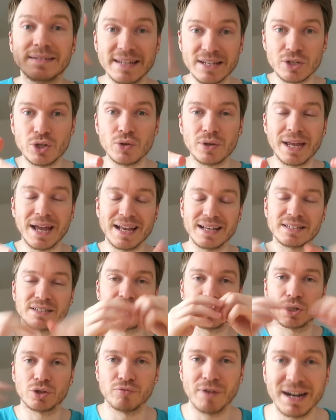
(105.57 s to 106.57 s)
Did you
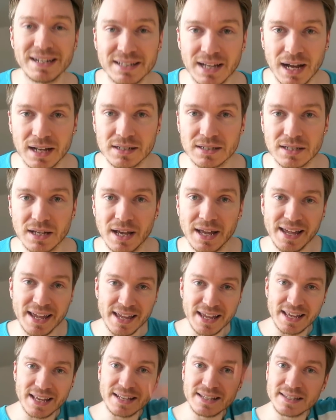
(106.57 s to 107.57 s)
guess? The correct answer
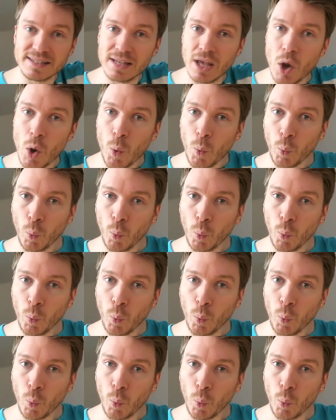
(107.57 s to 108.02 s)
is